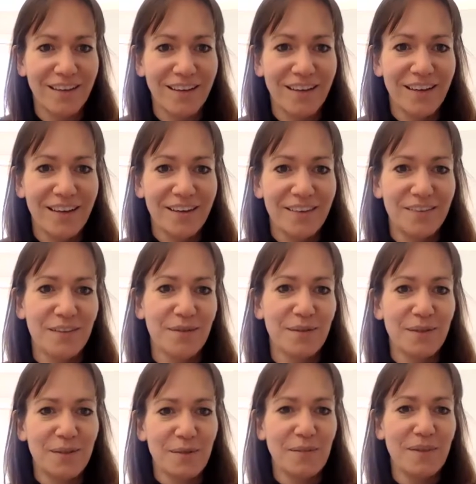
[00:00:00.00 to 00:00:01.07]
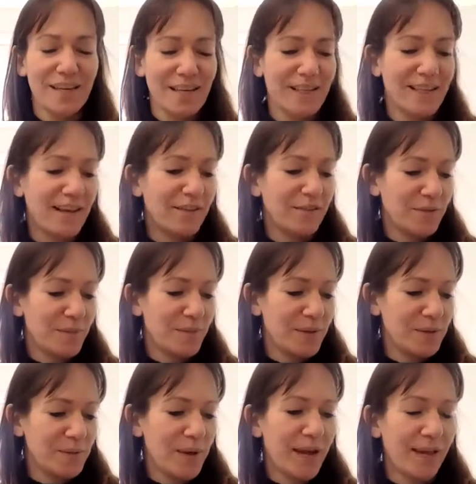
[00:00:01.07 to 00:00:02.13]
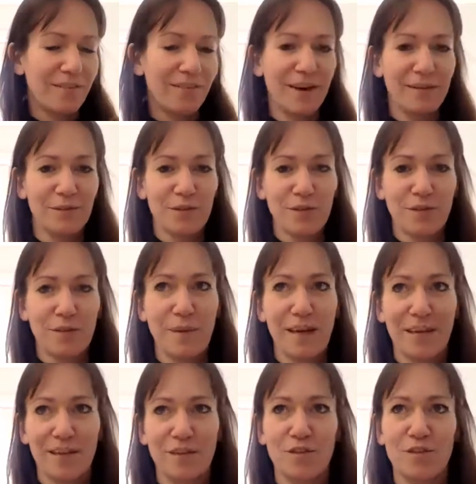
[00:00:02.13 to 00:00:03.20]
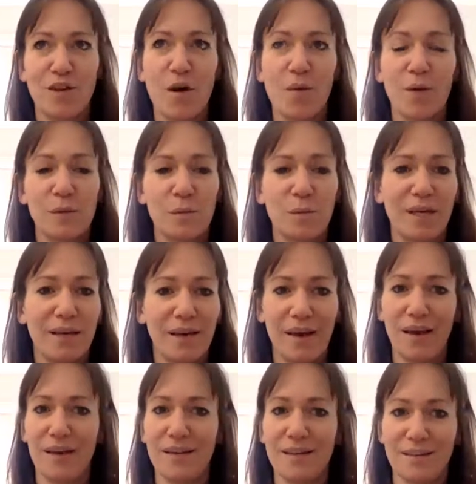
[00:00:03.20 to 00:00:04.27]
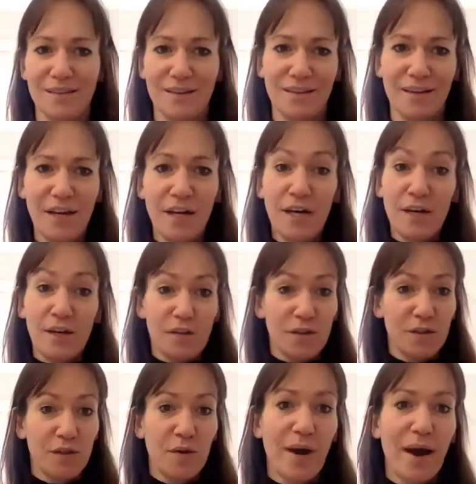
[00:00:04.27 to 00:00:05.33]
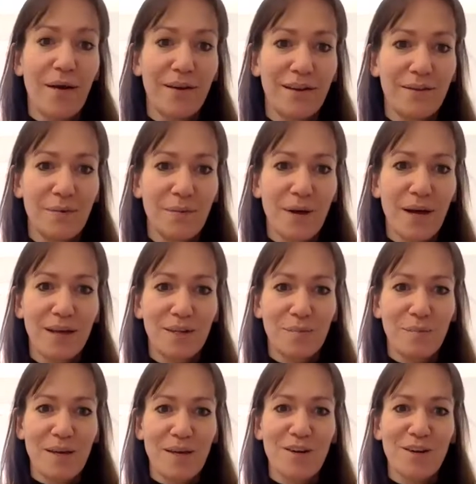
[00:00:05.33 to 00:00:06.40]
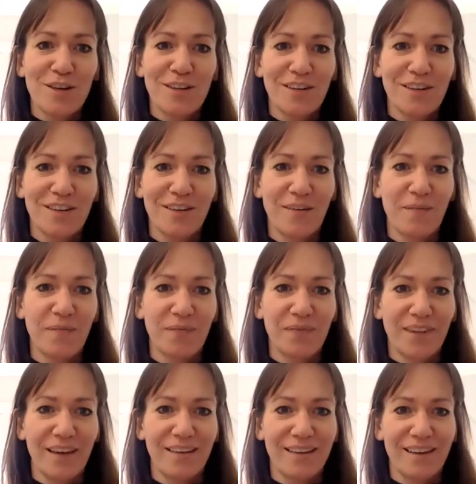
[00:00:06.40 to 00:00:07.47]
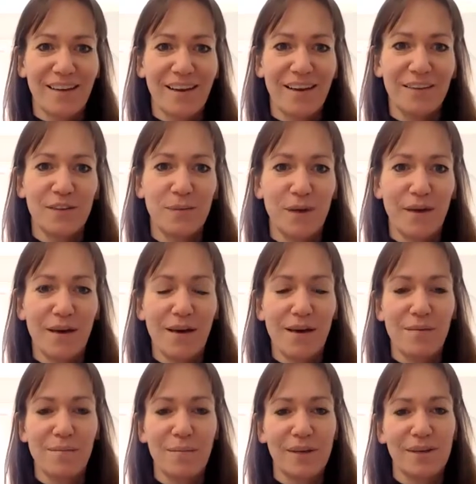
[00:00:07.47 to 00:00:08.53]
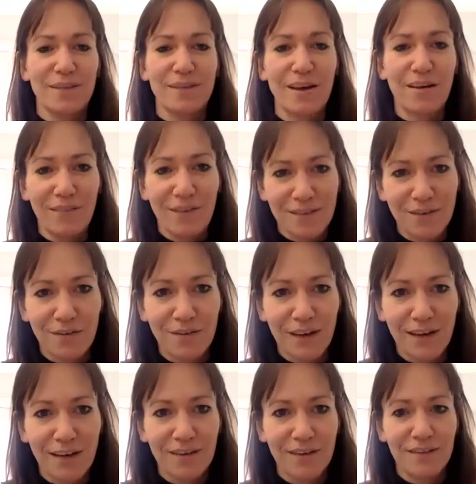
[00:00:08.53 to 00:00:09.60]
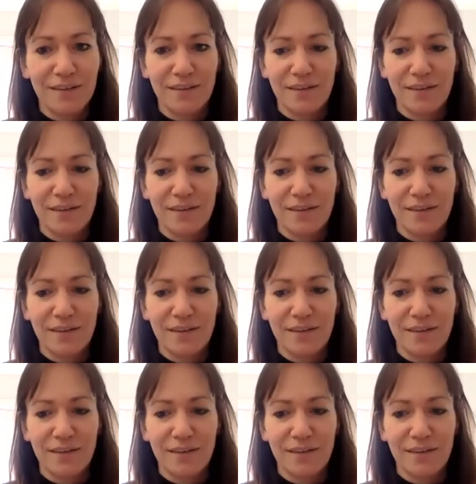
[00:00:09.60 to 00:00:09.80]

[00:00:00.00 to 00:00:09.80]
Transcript: Yeah. There was something in there for me as well around just making sure what's being heard isn't just go out in the world and be good and clients will come, because there is a real,